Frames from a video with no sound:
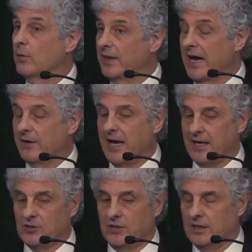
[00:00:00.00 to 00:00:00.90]
without
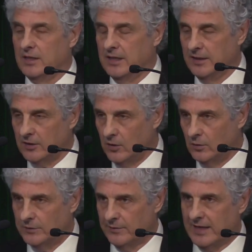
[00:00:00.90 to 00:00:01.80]
acting in a
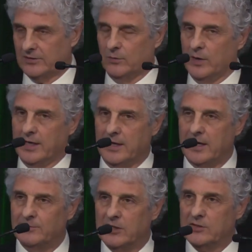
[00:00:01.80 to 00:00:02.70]
goal directed way on
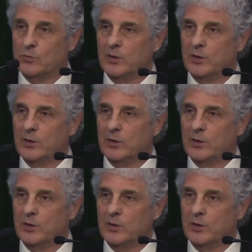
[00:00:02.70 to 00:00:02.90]
objects.